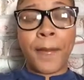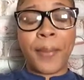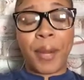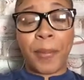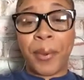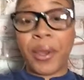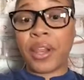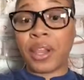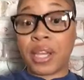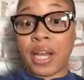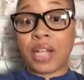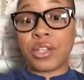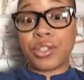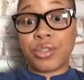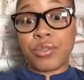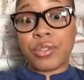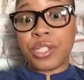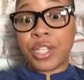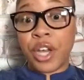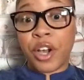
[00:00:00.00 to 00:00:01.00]
but apparently not
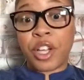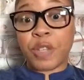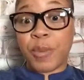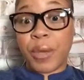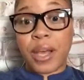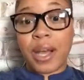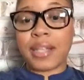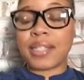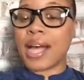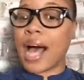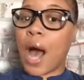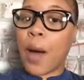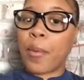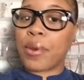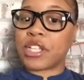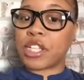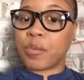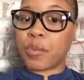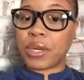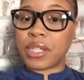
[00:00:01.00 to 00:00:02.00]
too serious because I
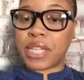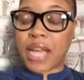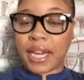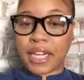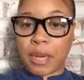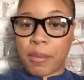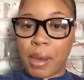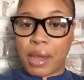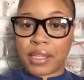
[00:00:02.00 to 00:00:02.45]
wasn't protecting